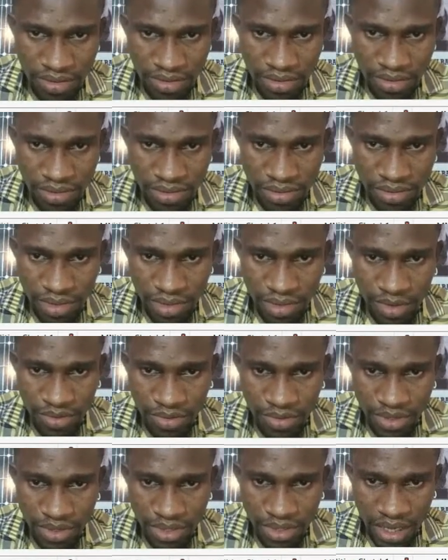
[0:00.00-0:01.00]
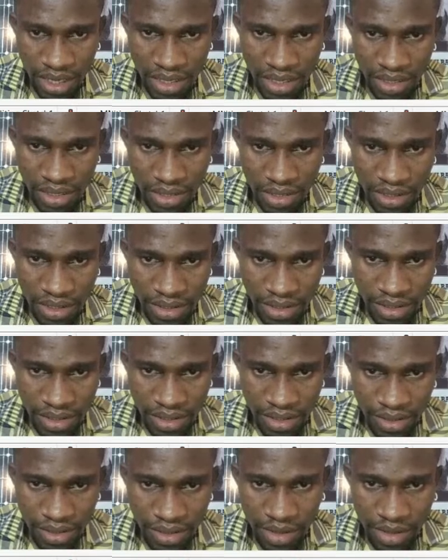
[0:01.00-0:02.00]
remove this guy,
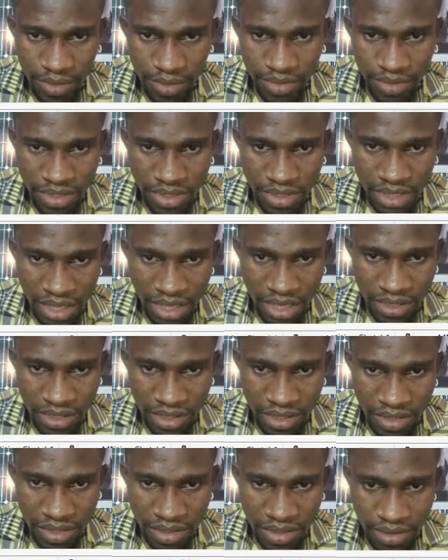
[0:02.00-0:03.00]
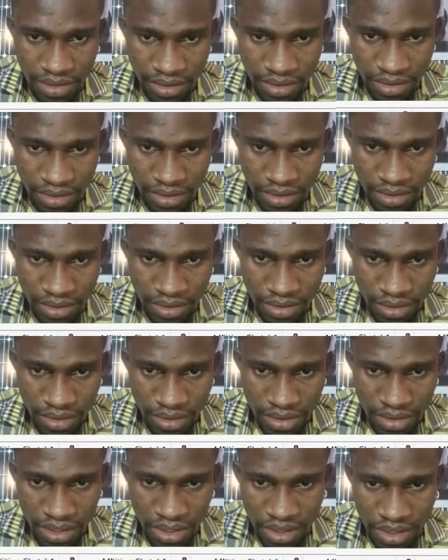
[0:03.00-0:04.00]
remove this guy.
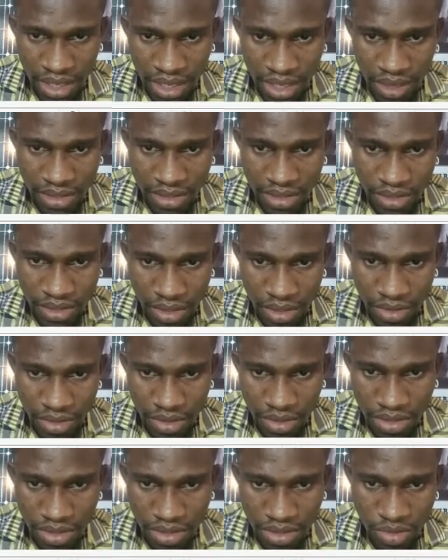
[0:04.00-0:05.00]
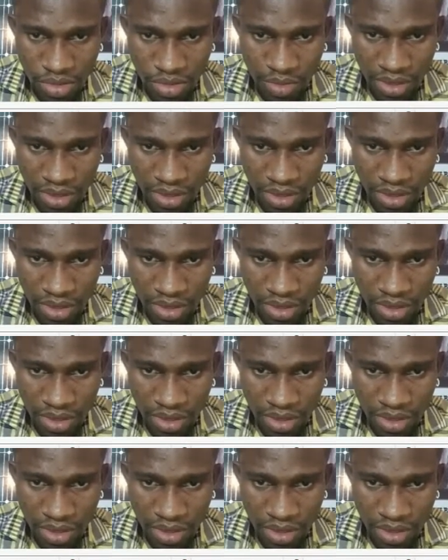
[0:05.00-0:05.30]
This guy is not touching the two boundaries.